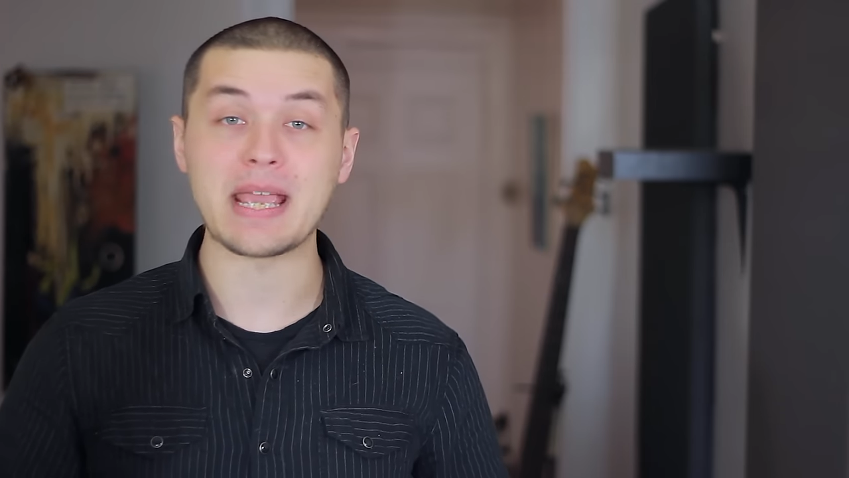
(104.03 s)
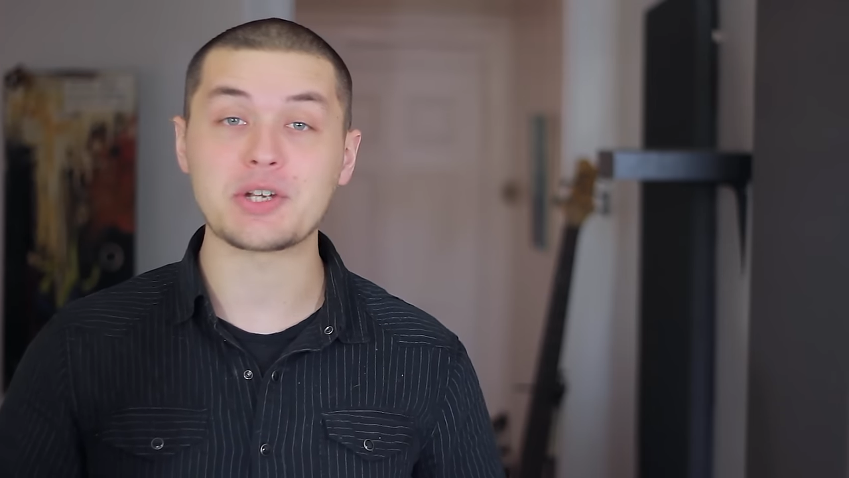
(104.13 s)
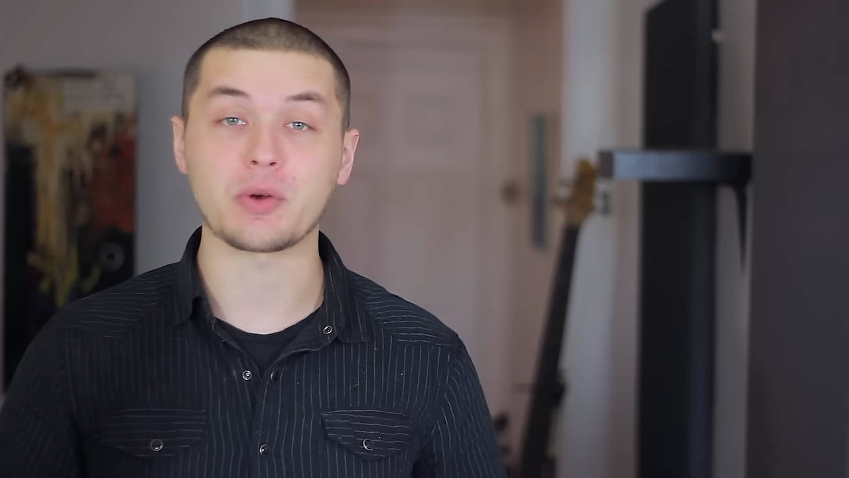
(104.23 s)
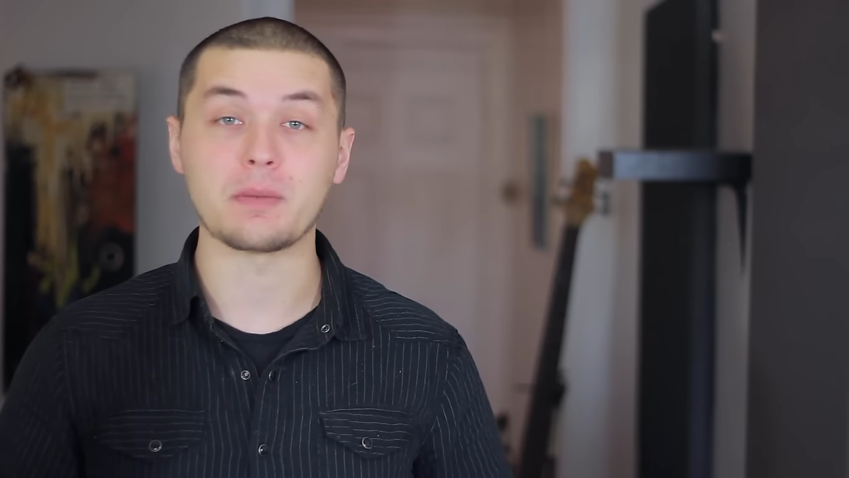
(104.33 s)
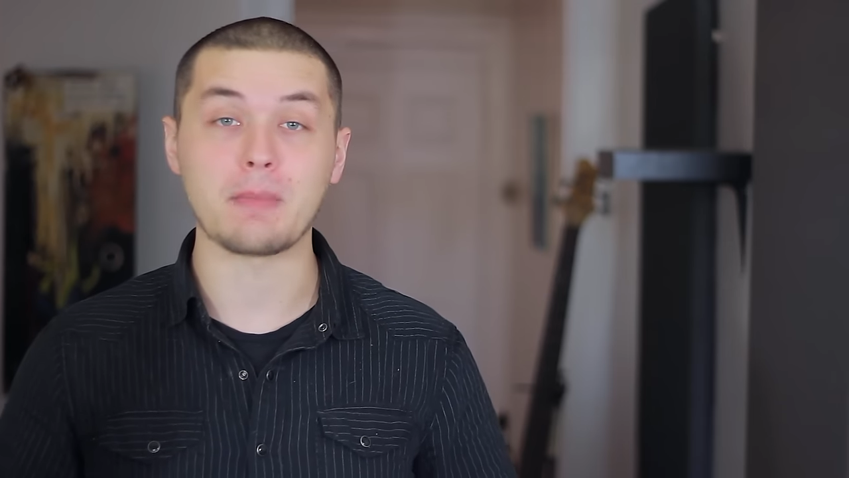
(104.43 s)

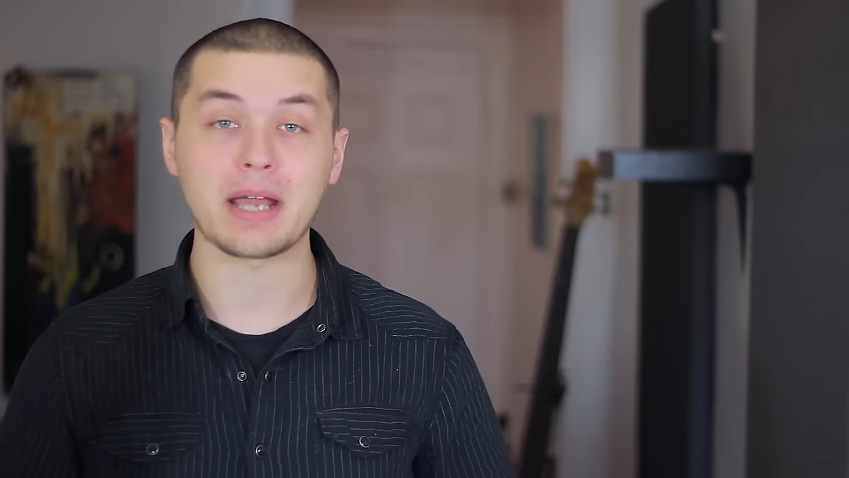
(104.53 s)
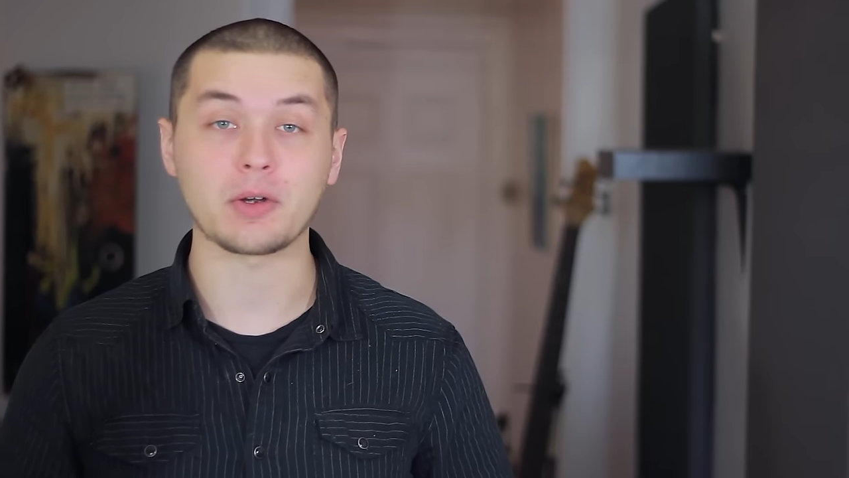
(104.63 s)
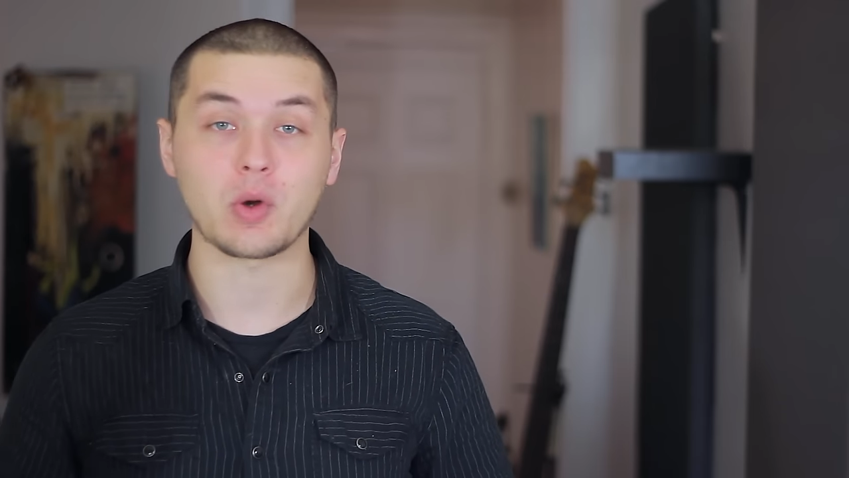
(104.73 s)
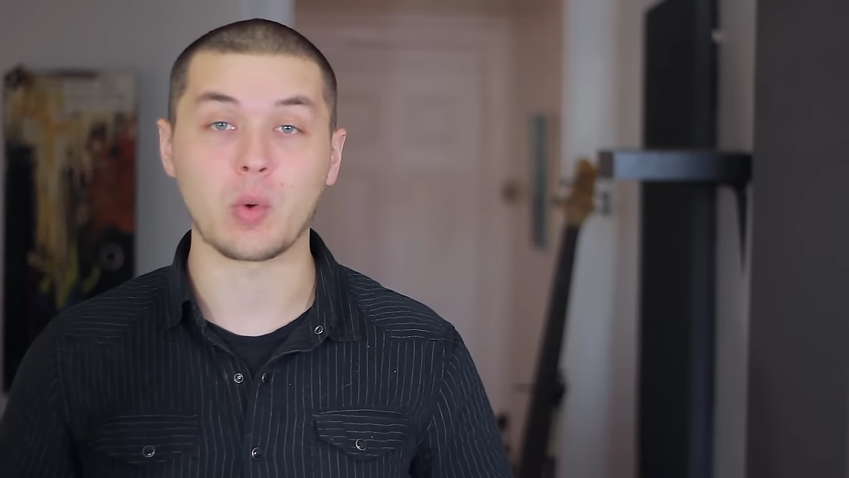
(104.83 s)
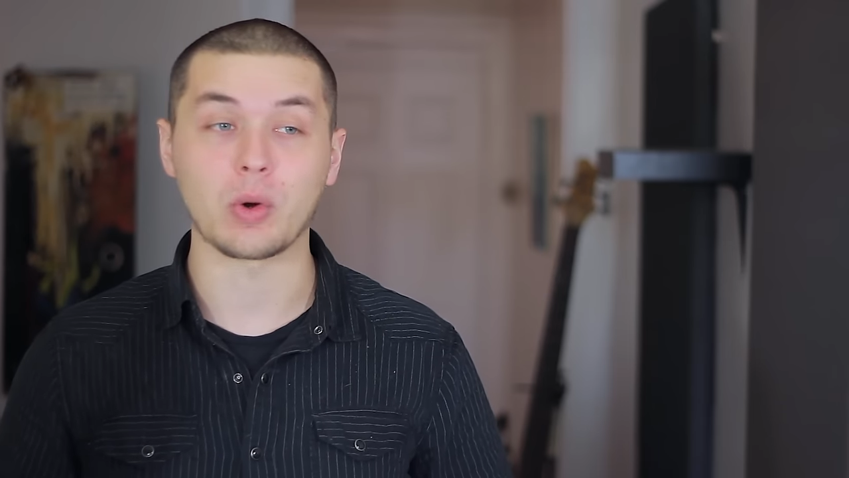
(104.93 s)
major and
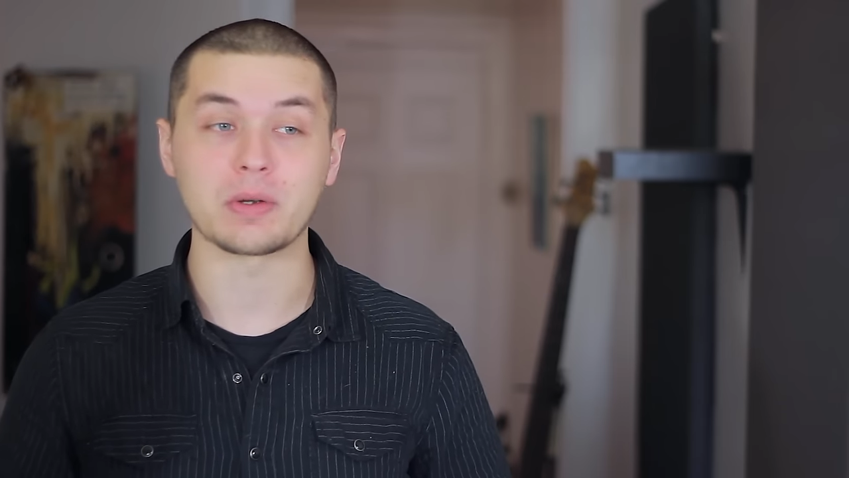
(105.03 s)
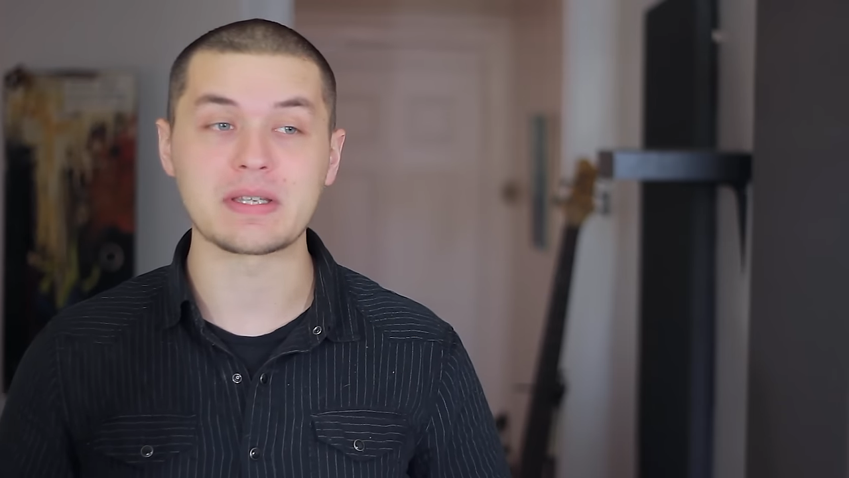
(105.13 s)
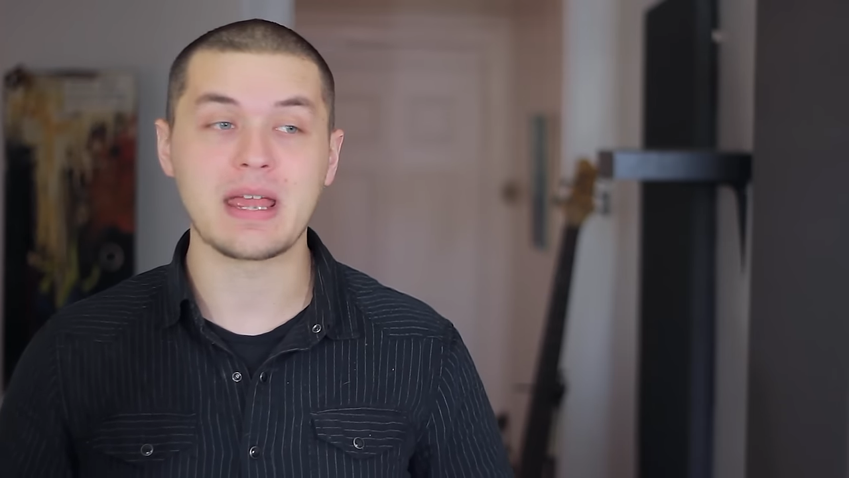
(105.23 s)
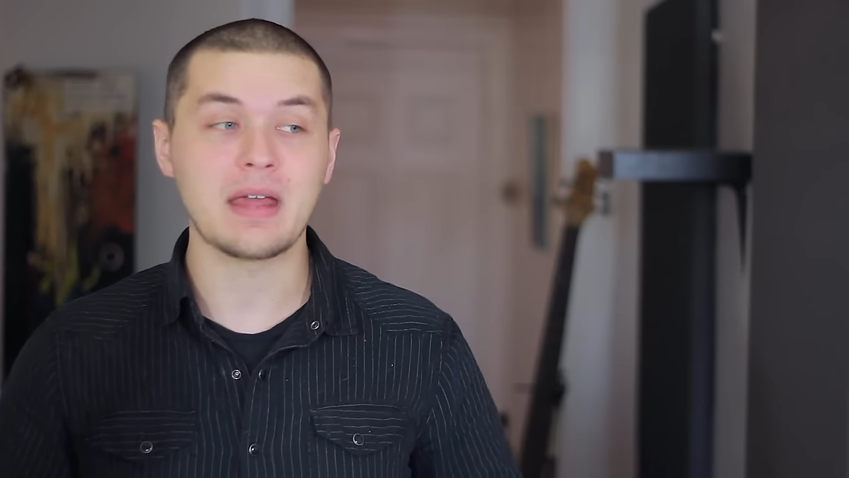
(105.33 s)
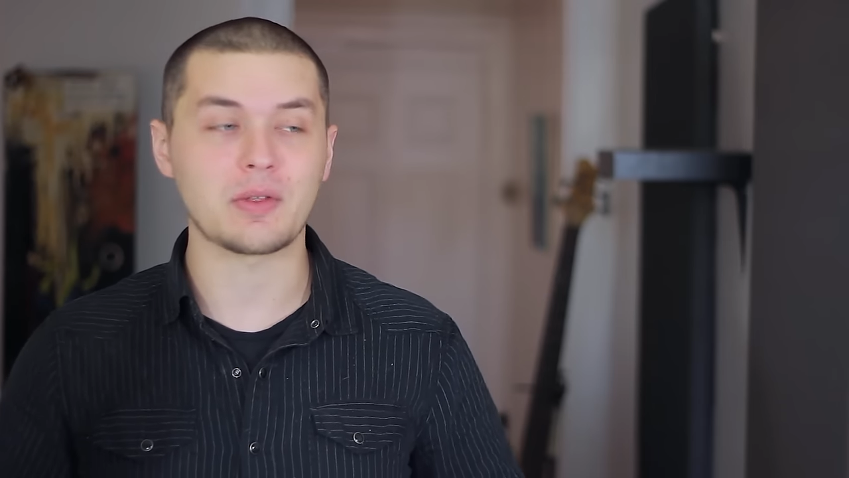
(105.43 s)
minor
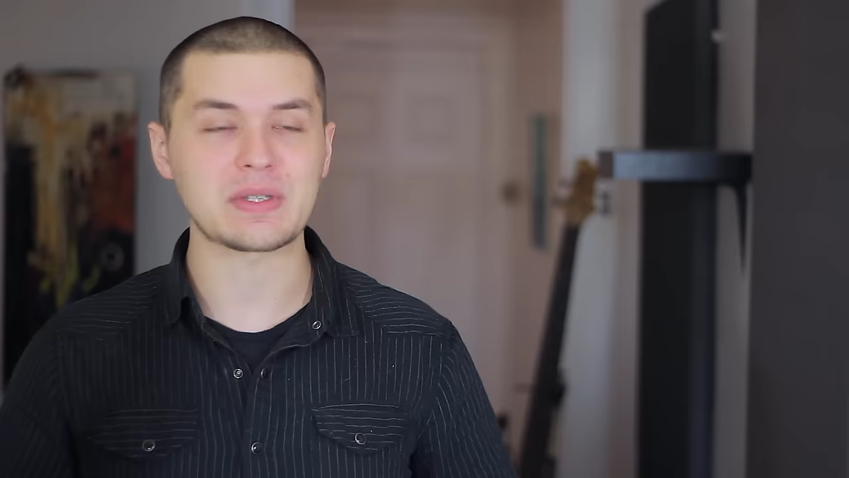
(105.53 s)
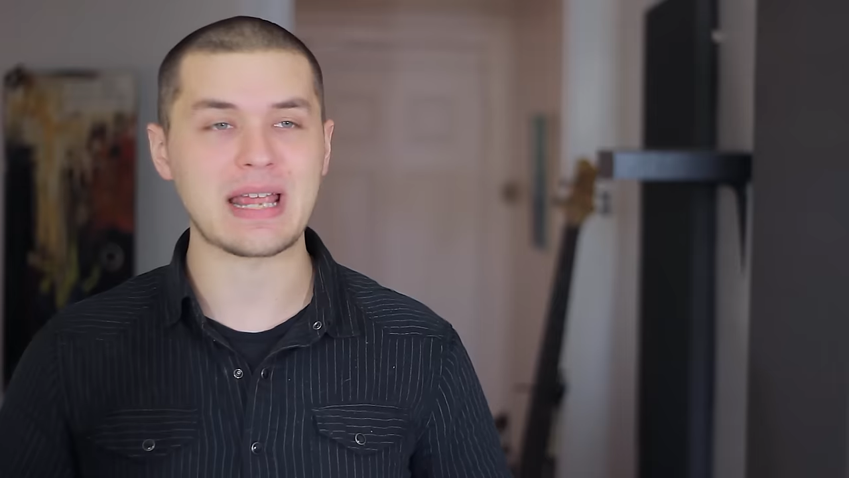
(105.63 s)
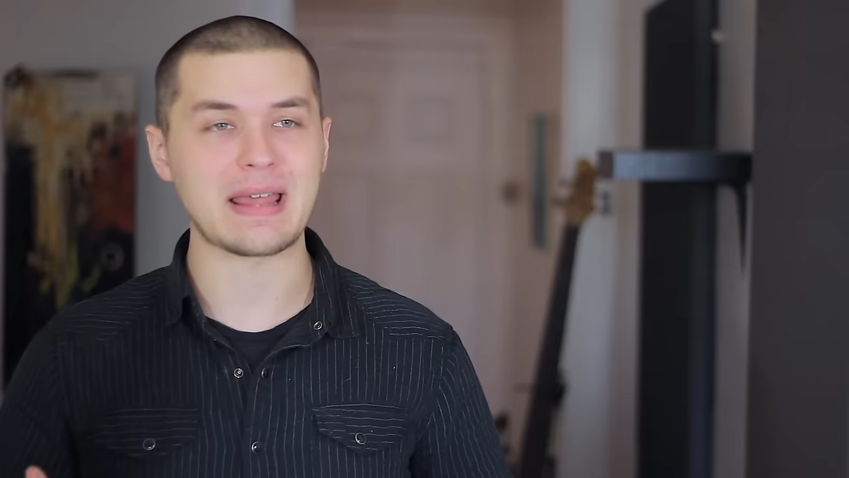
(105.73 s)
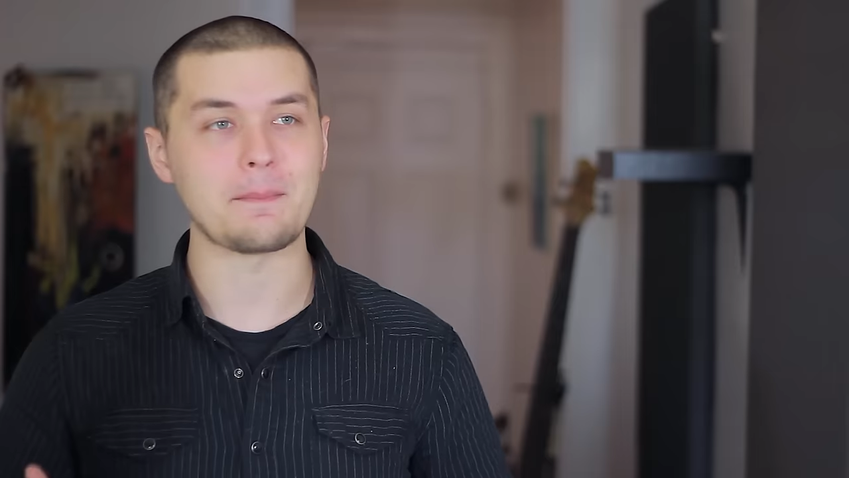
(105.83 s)
chords, they'll say